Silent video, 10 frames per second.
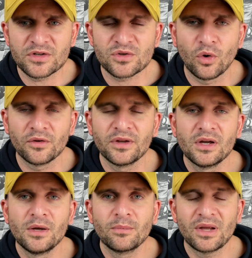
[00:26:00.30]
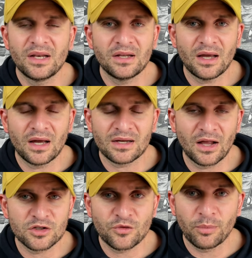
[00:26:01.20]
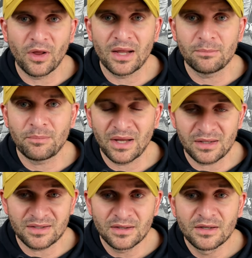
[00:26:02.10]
years old, played uh, college football at Pitt,